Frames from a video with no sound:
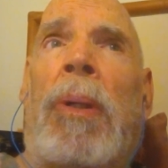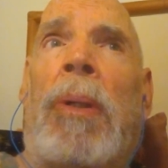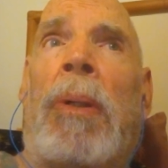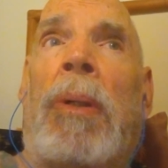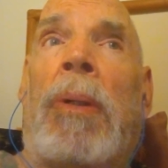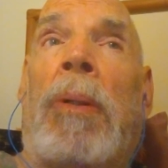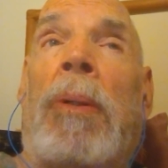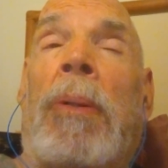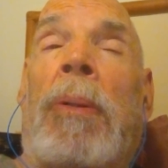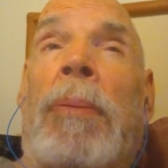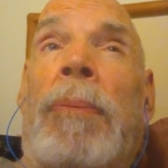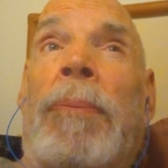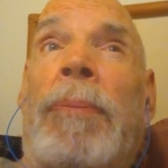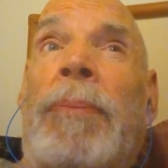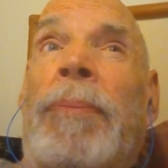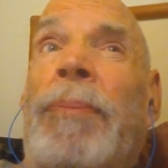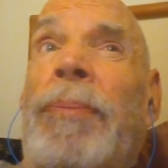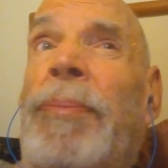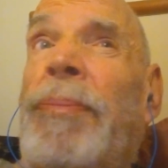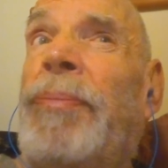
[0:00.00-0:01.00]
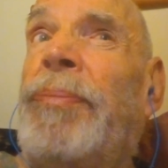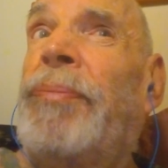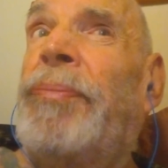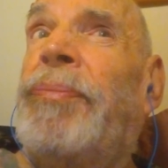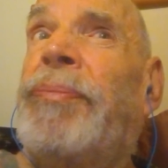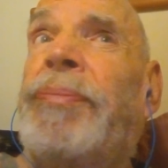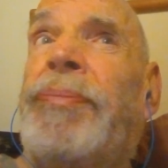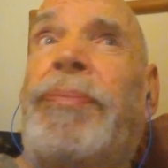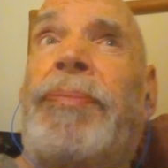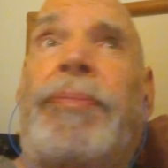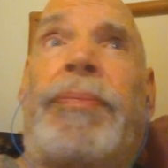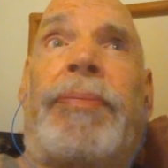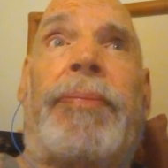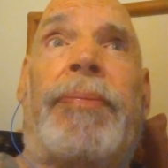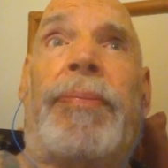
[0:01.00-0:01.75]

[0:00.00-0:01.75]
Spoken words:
[no speech]